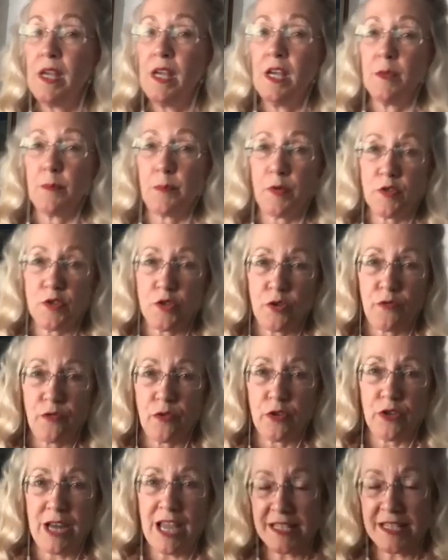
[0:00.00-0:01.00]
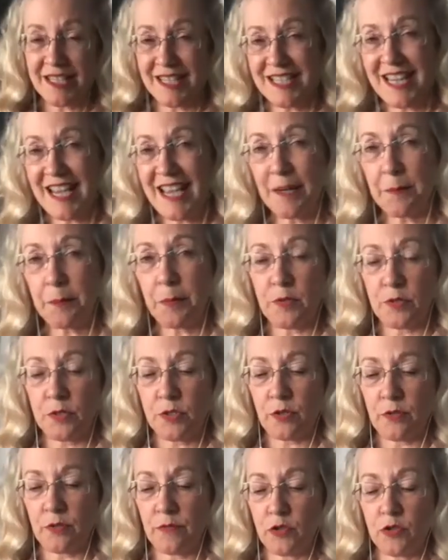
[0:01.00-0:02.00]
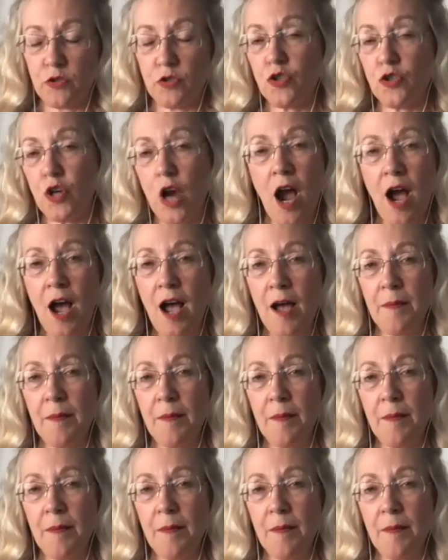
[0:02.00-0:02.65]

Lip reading: preserve your nest egg, preserve your job,